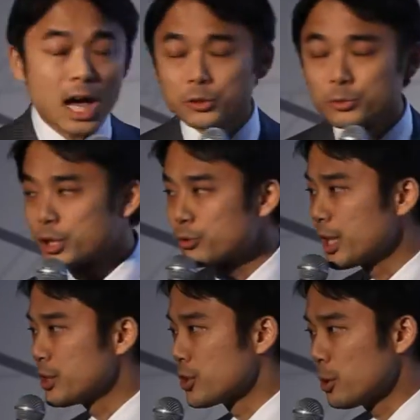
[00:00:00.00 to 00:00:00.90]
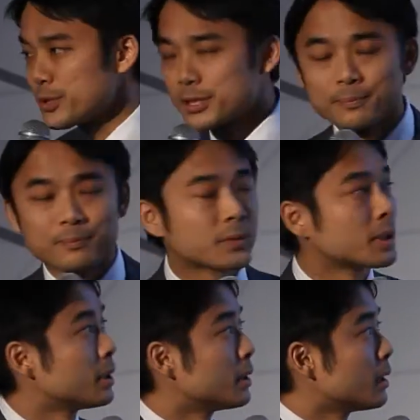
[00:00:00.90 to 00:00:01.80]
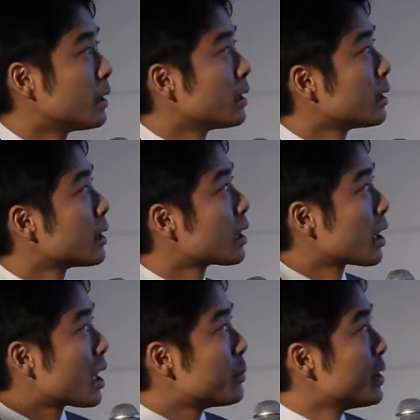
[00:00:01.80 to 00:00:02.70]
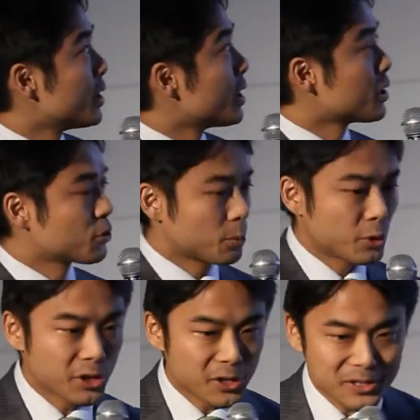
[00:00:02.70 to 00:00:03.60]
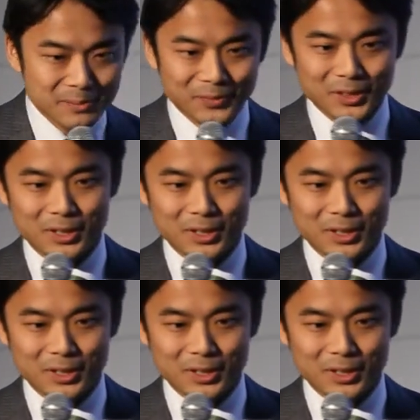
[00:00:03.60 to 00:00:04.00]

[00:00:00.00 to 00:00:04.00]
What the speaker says: How do we create jobs? Come in the entrepreneurs.